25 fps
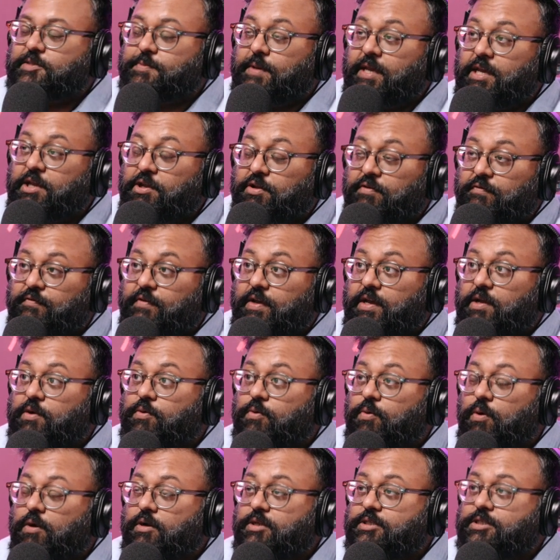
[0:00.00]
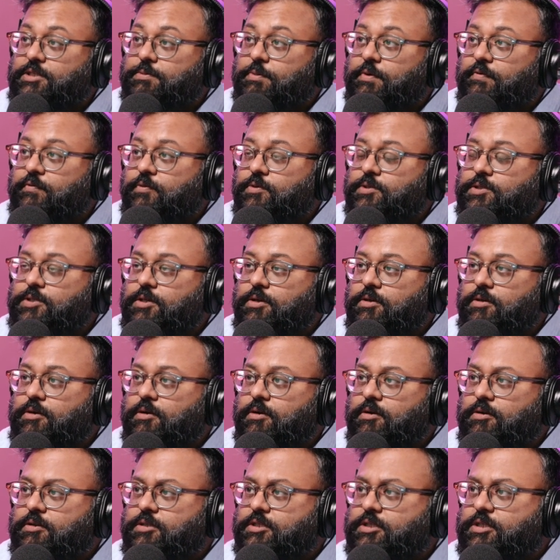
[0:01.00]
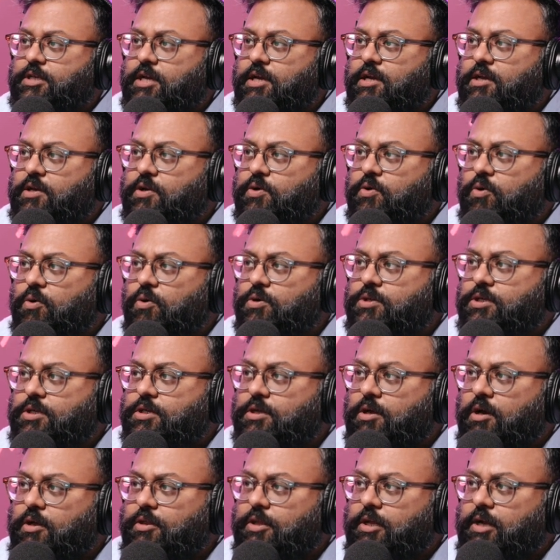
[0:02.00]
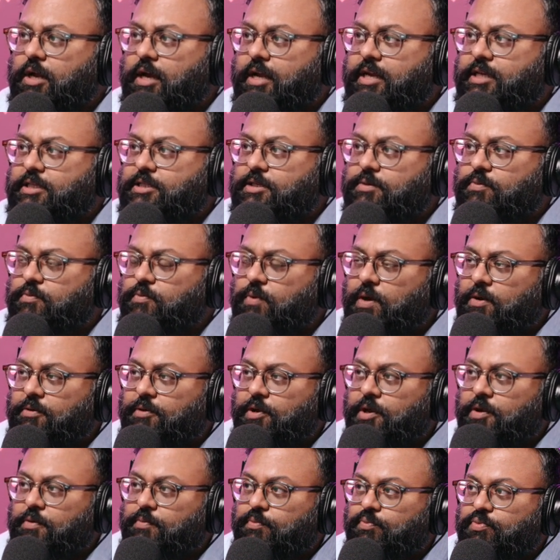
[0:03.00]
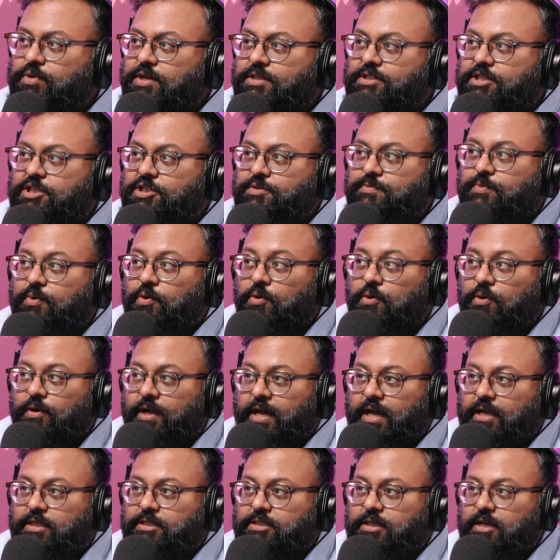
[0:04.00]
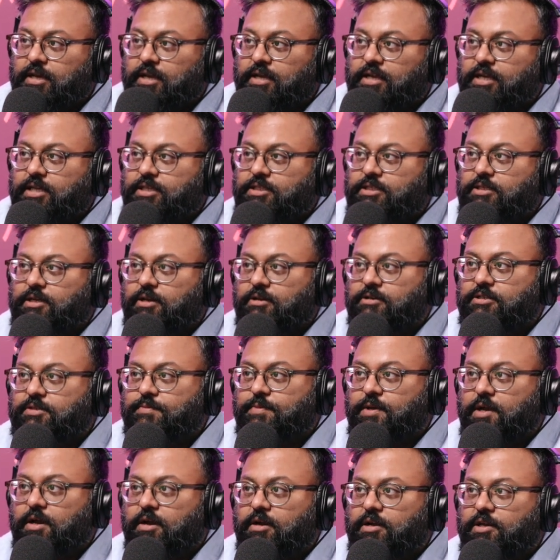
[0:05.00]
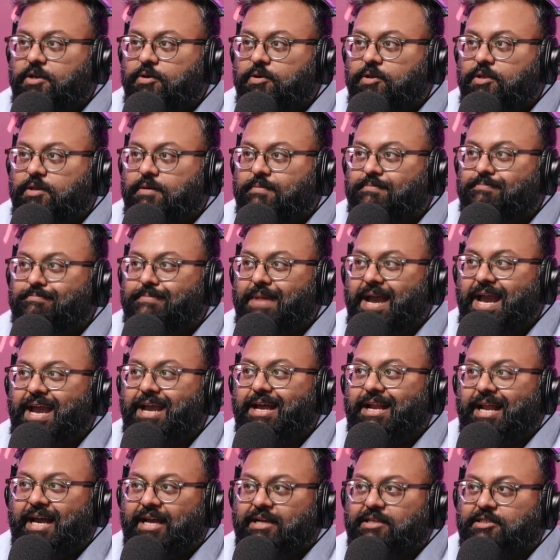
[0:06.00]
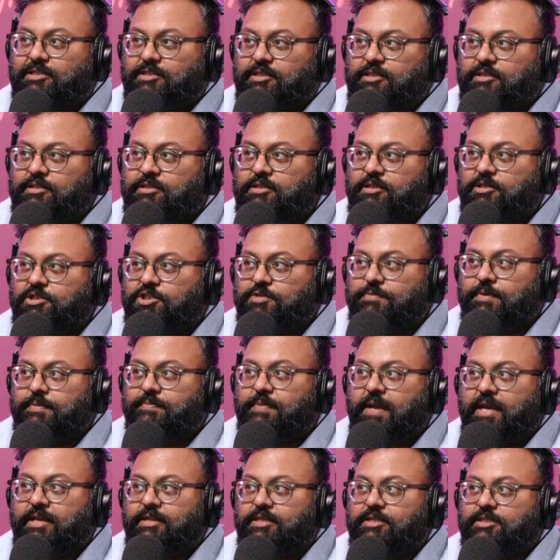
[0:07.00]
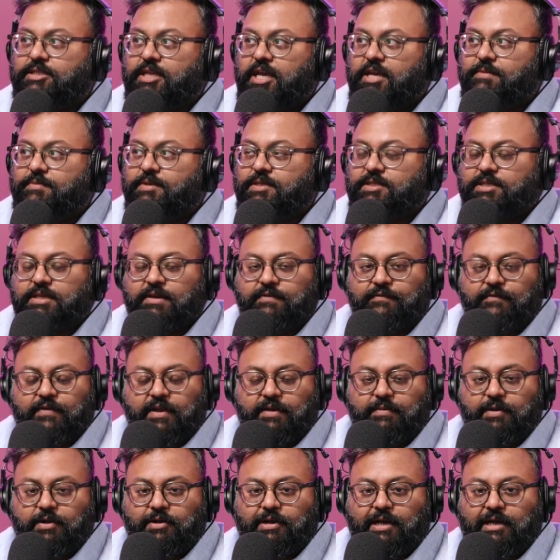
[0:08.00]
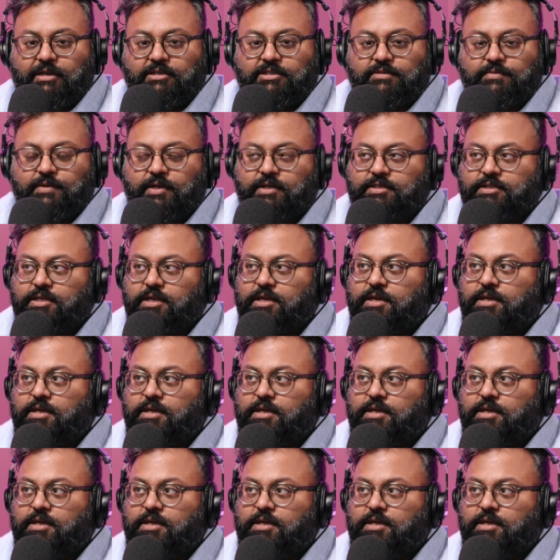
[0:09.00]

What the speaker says: Speaking of equality, we've also got Gordon on the line. He's a well-known British porn actor, and he's going to be arguing that male actors should be paid the same as their female counterparts.